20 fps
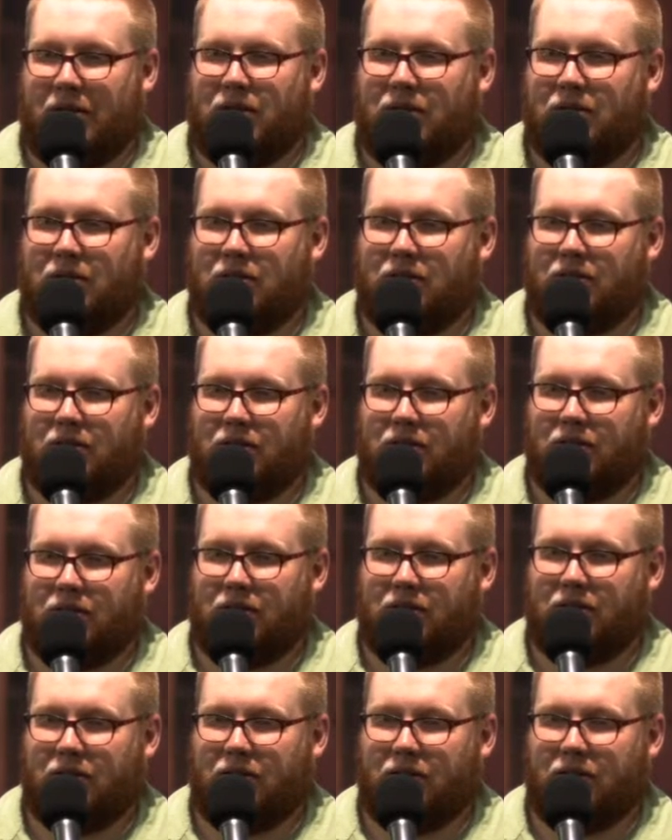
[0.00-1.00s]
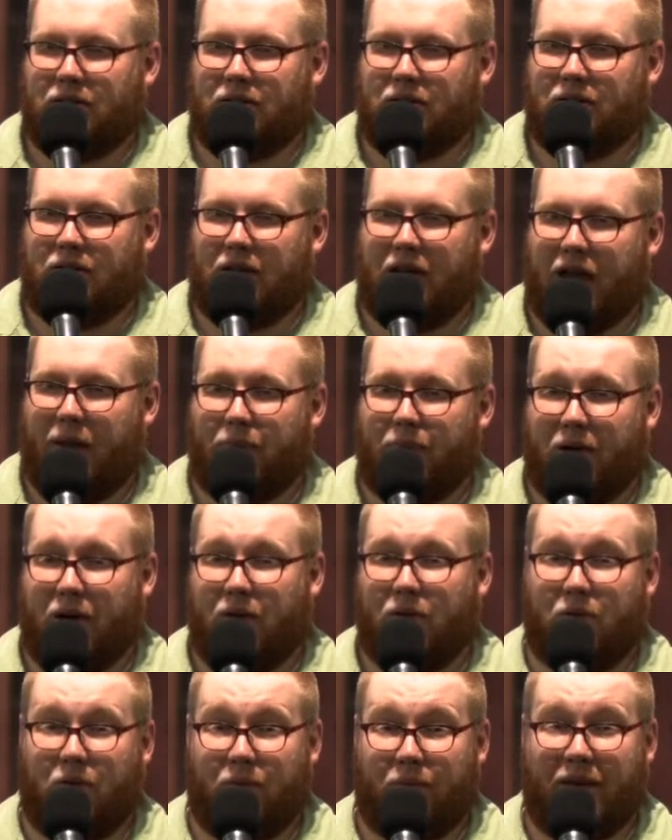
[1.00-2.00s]
me, I
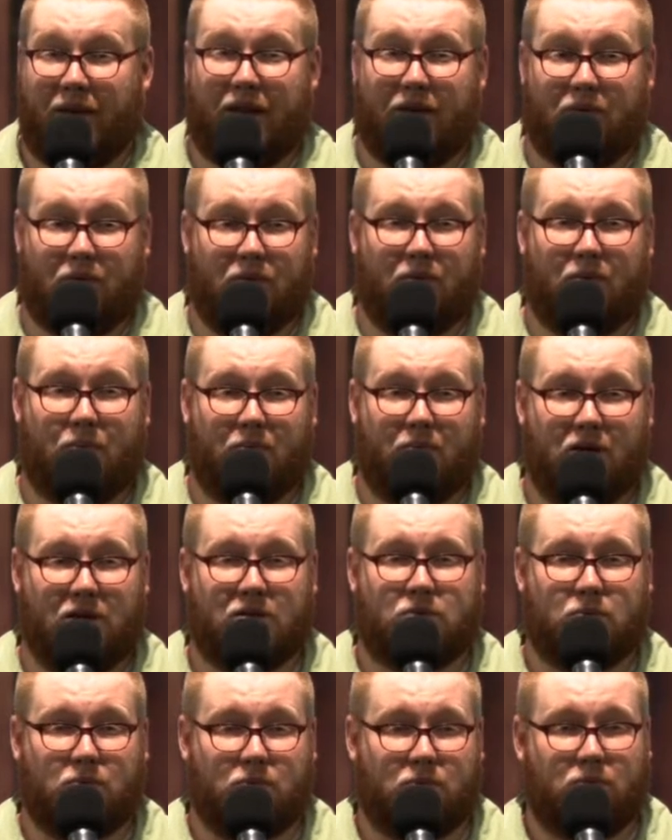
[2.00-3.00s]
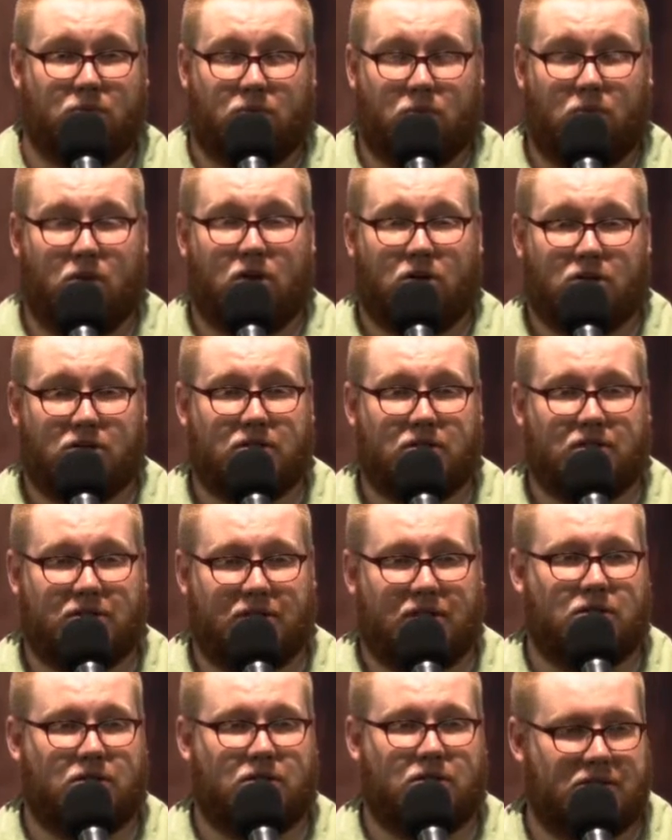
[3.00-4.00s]
probably would have made much worse
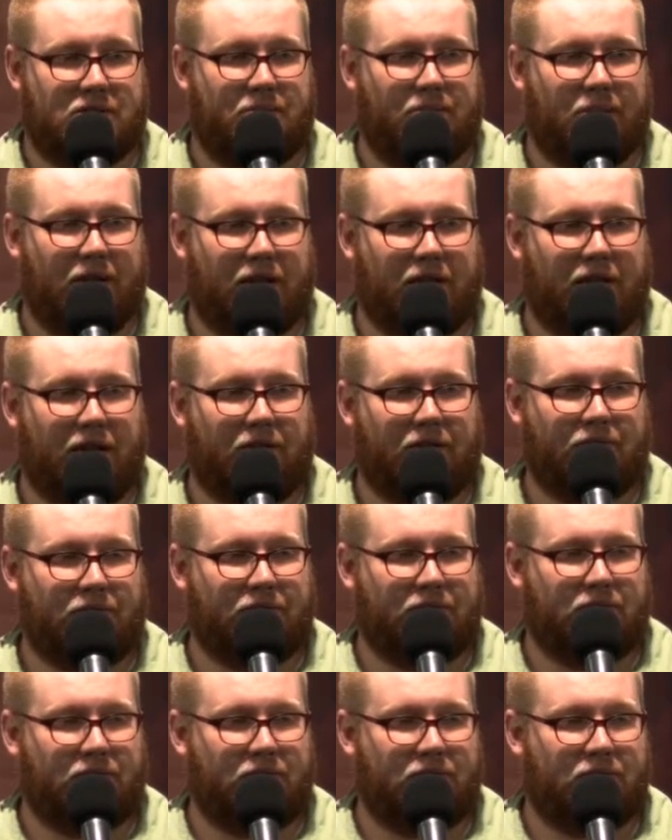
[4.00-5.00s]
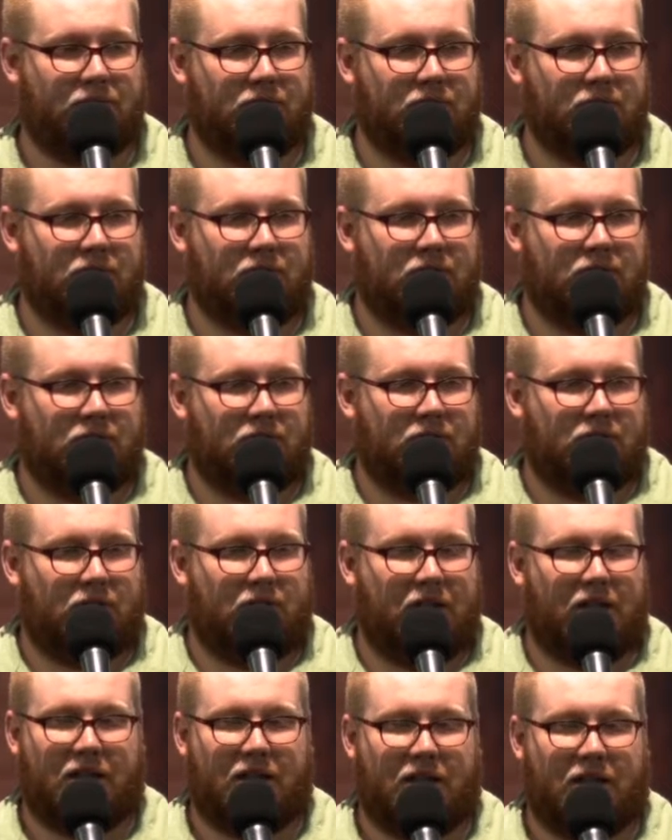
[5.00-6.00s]
decisions in my life.
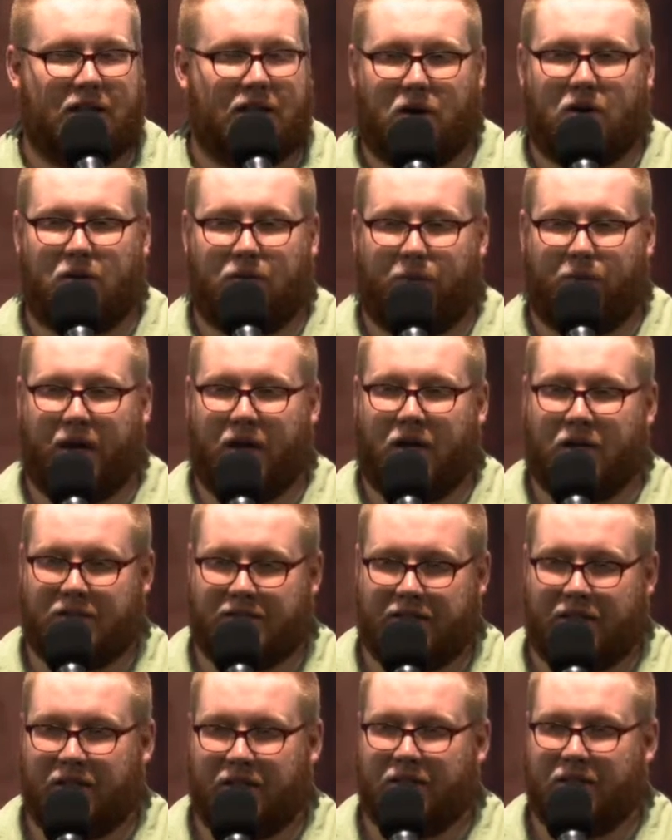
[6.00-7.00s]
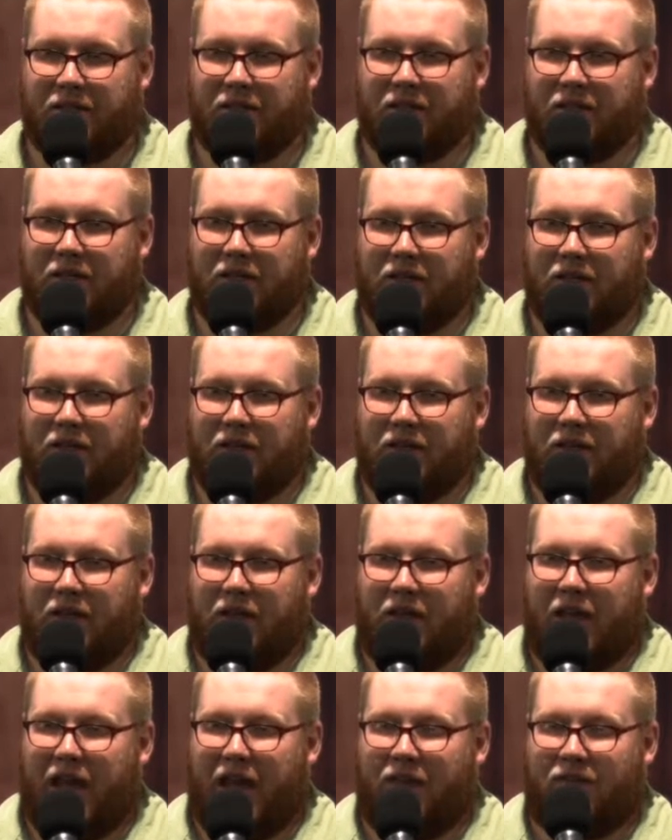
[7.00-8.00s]
And that's part of parenting.
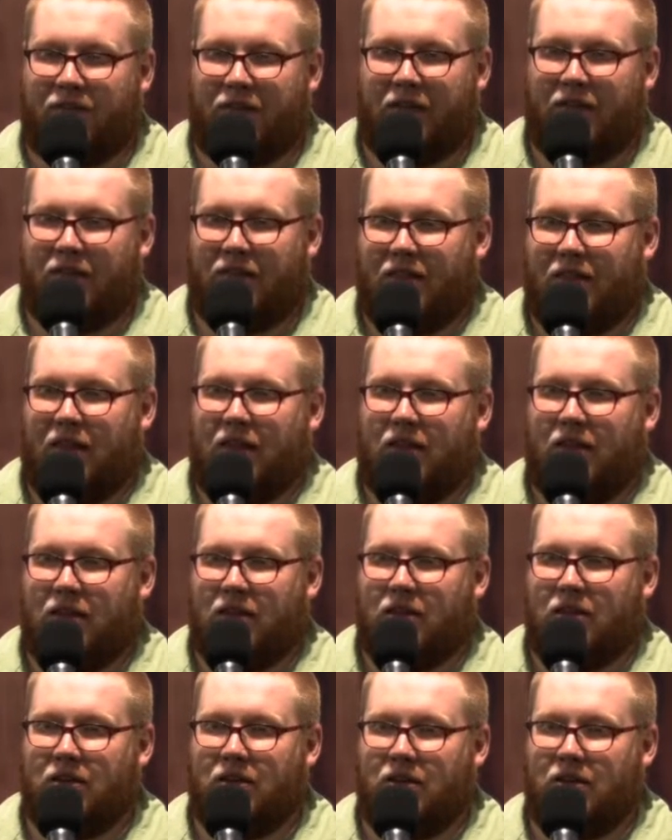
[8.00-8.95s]
Having the